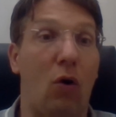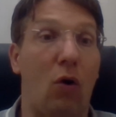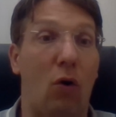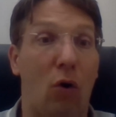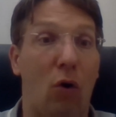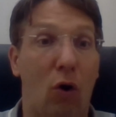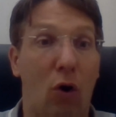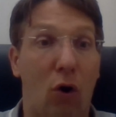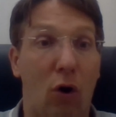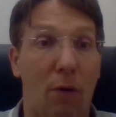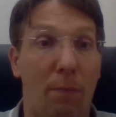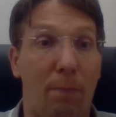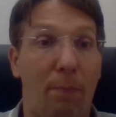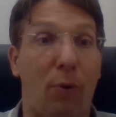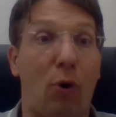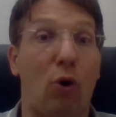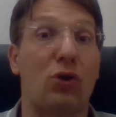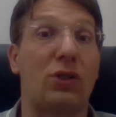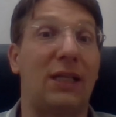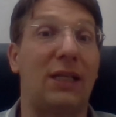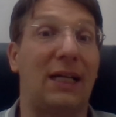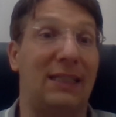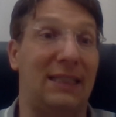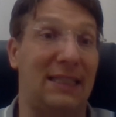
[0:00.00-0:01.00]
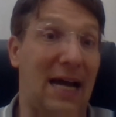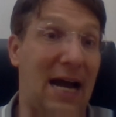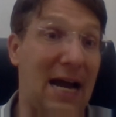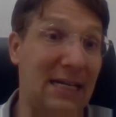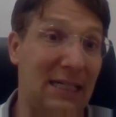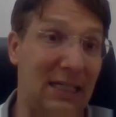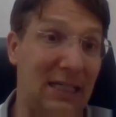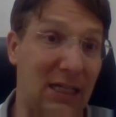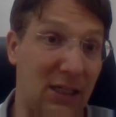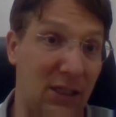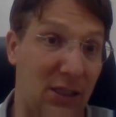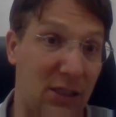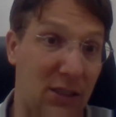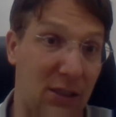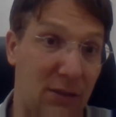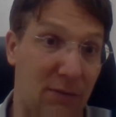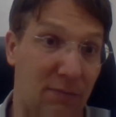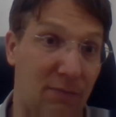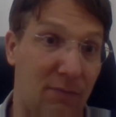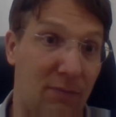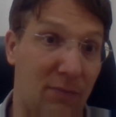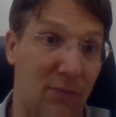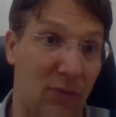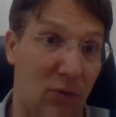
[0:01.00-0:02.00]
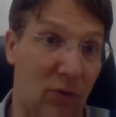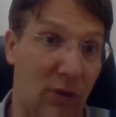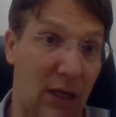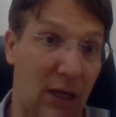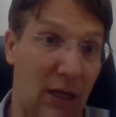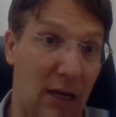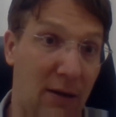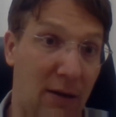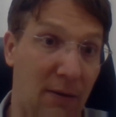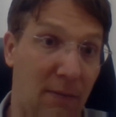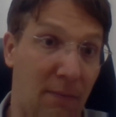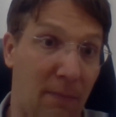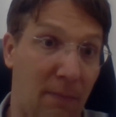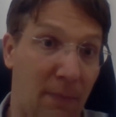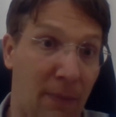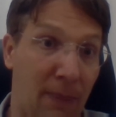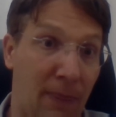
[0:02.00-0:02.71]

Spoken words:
or prostatitis, okay?